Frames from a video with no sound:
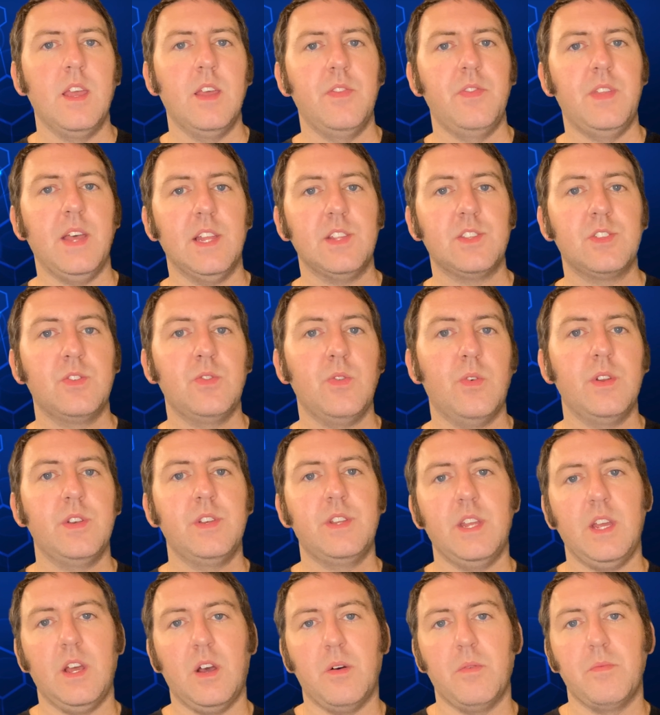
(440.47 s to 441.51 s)
That's going
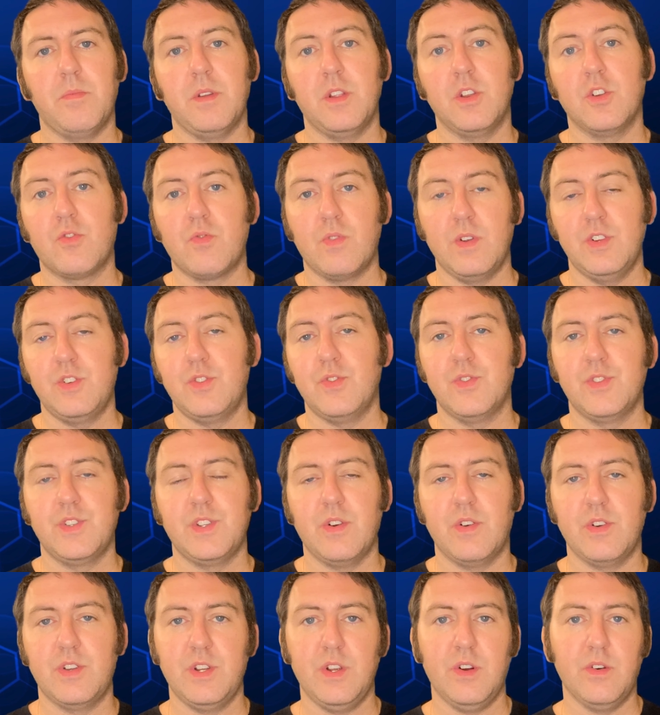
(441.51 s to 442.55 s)
to help increase your
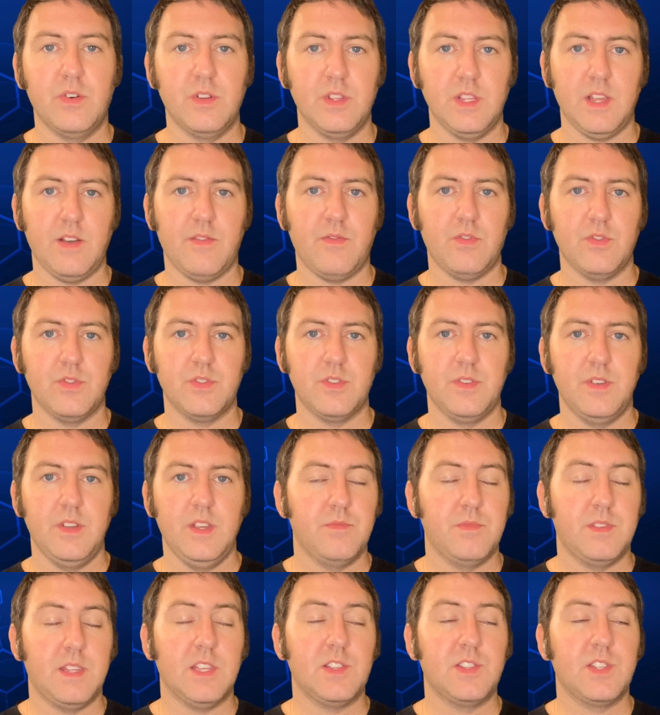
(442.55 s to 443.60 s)
serotonin levels.
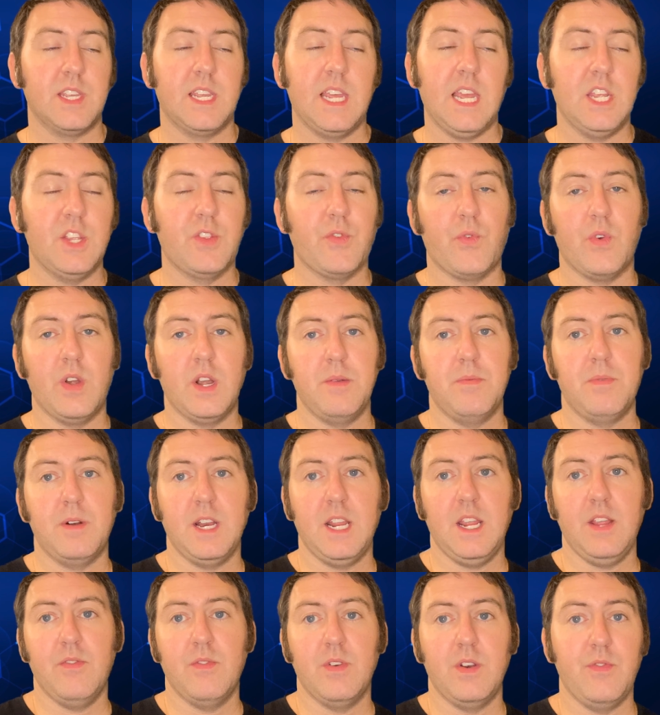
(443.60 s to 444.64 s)
That's the case for anybody,
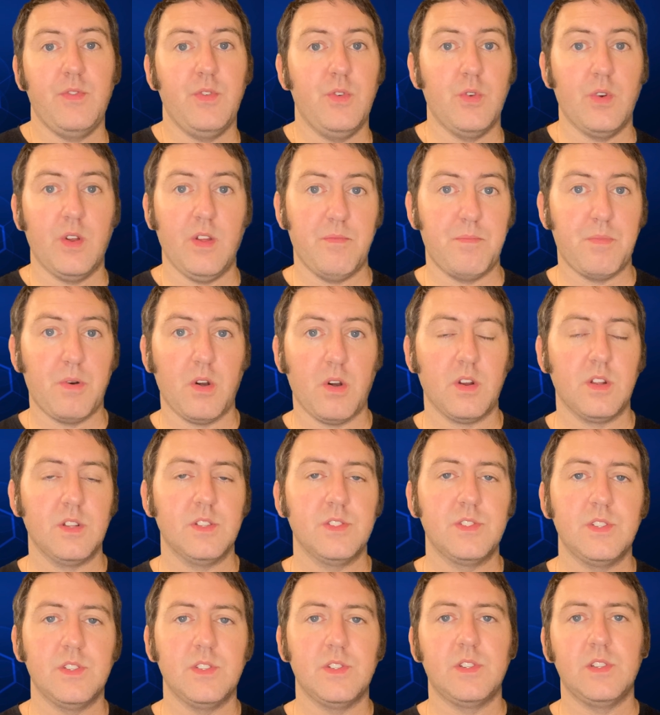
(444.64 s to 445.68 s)
even if you don't have
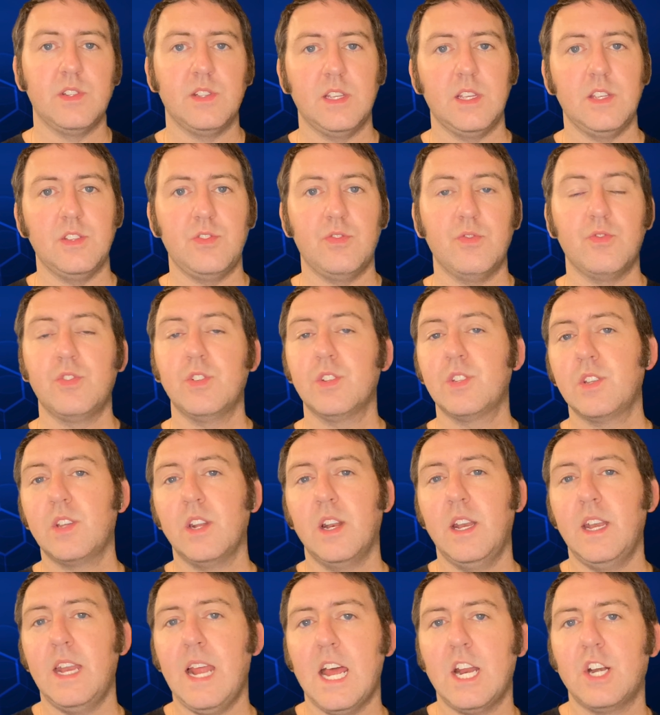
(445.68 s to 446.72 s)
Parkinson's disease. You're just going
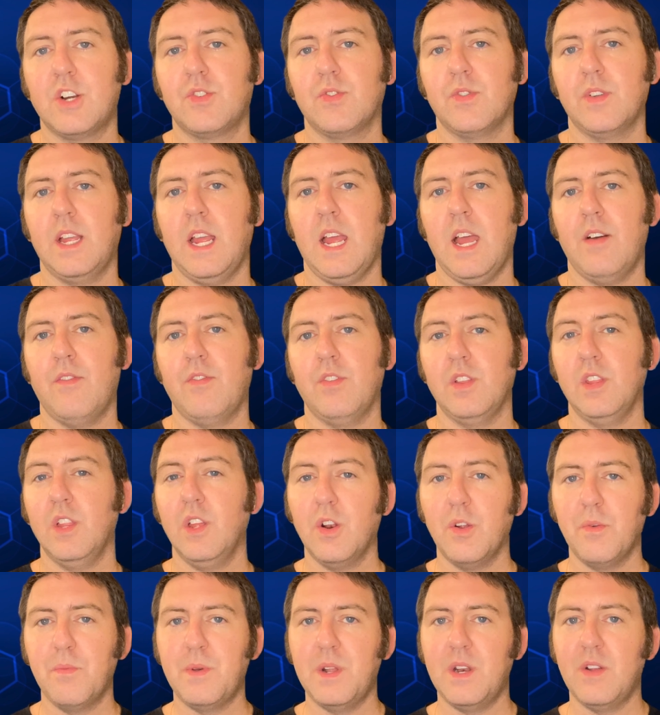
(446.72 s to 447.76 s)
to naturally have a
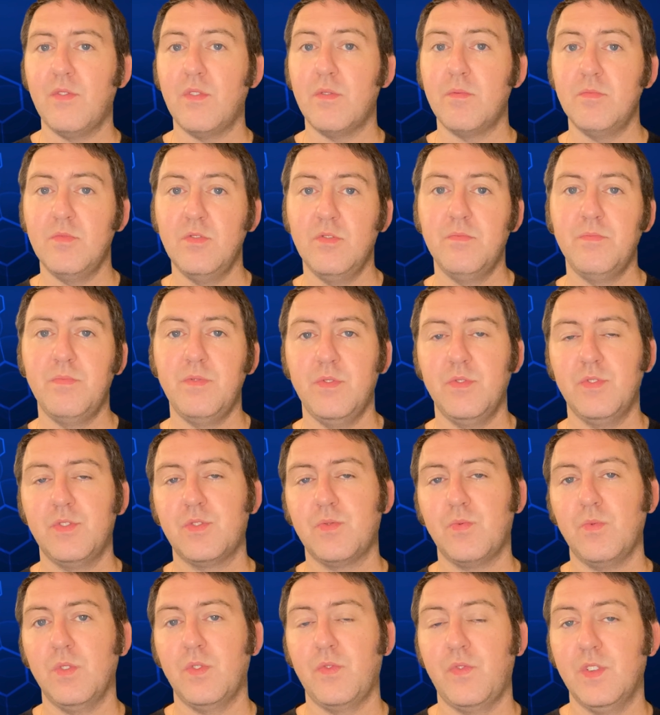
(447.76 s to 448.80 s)
little bit of a mood
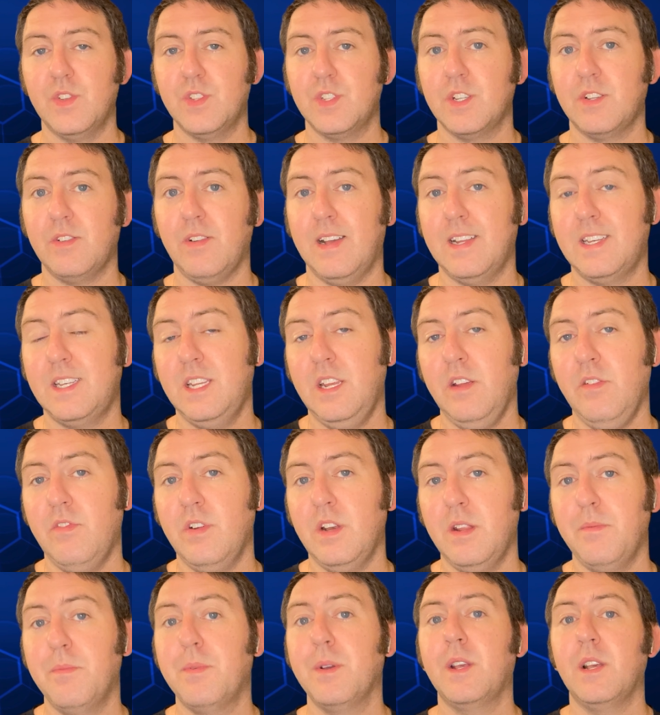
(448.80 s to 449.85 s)
boost with physical
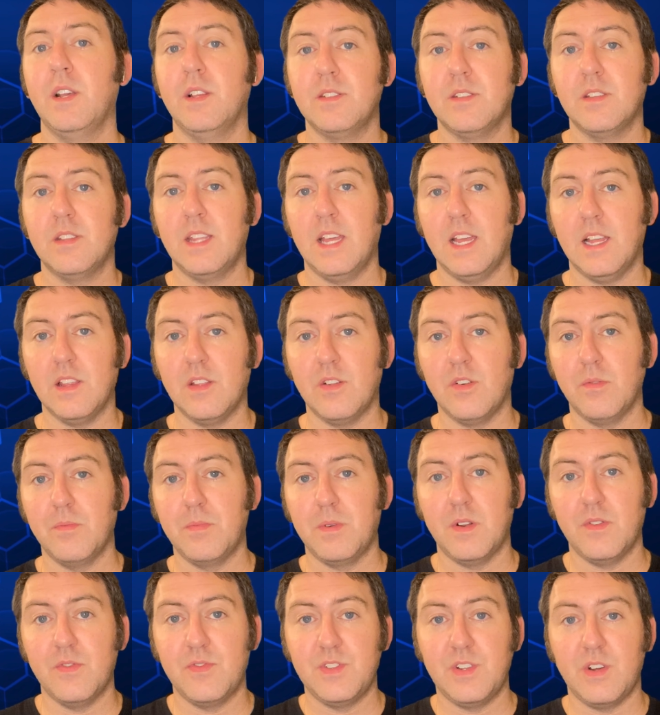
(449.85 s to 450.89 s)
activity because of that little bit
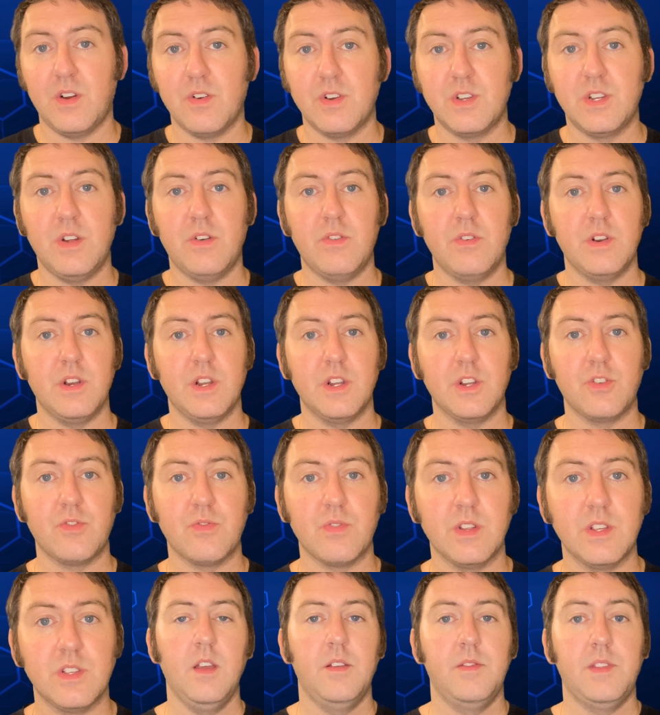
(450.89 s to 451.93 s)
of serotonin
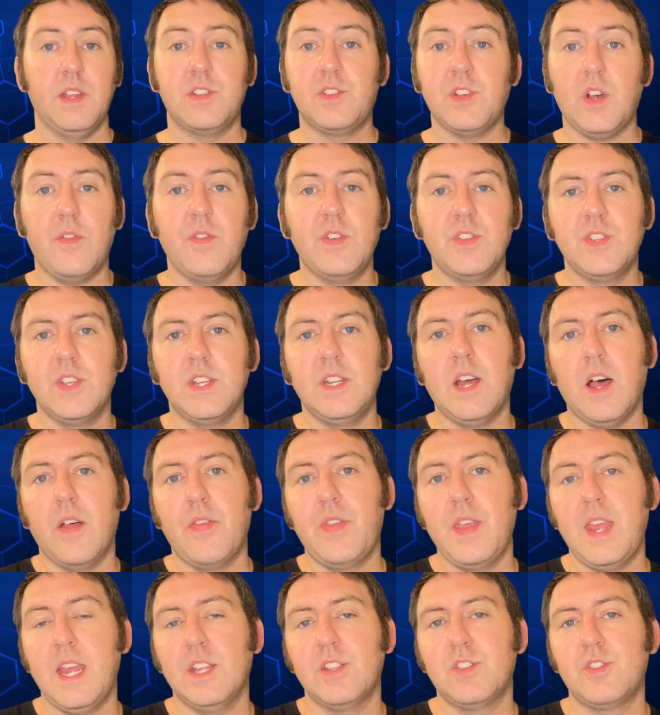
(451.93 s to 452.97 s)
increase. That's obviously not
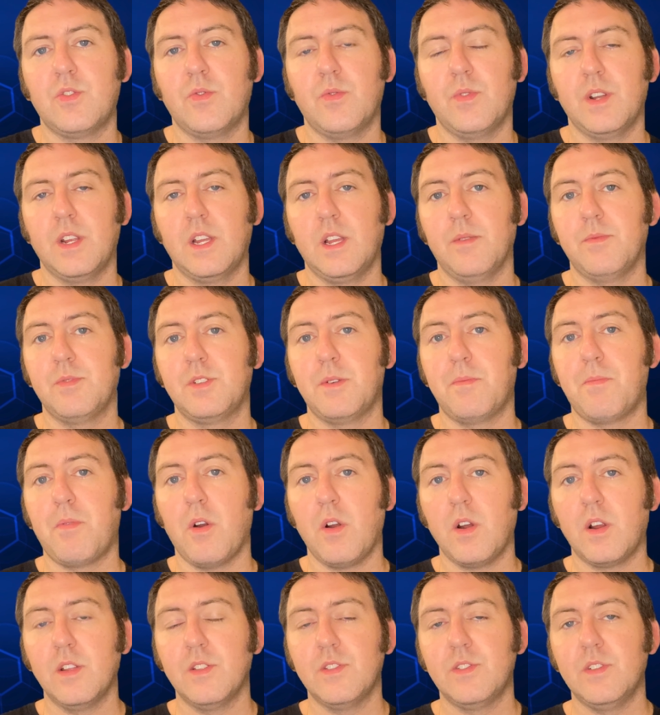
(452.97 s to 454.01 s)
the answer when it comes to
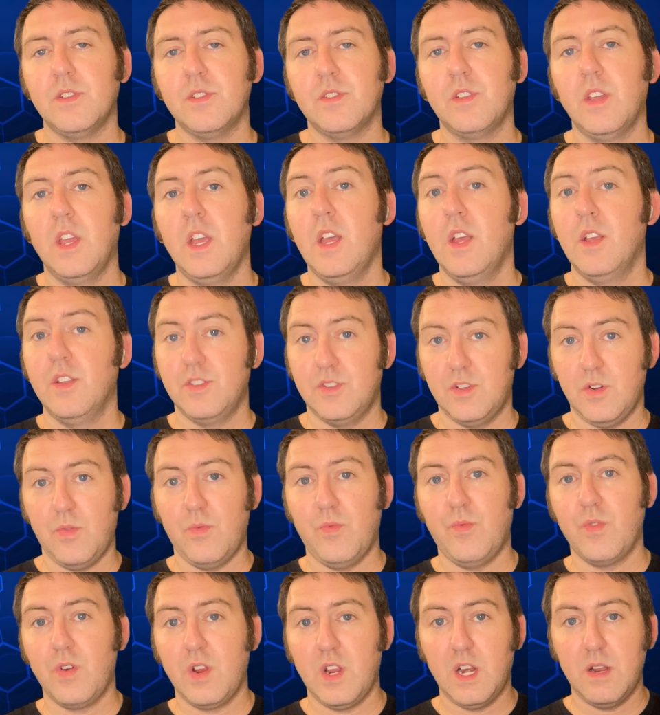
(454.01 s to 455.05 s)
Parkinson's, so
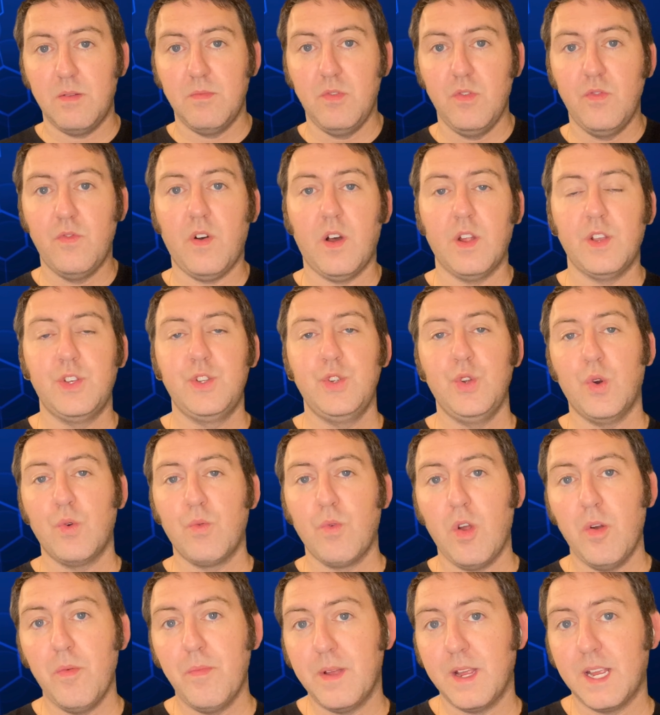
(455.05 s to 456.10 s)
we're going to move on to
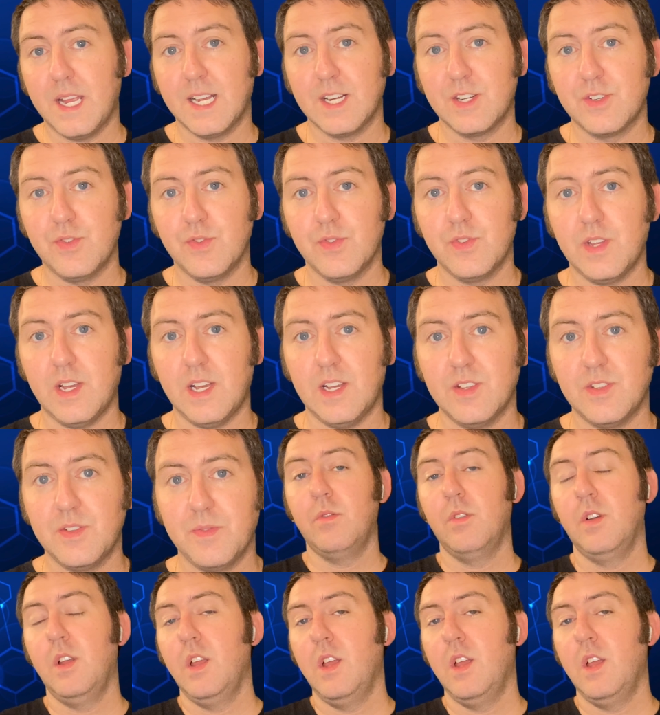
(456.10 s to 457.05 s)
aerobic exercise.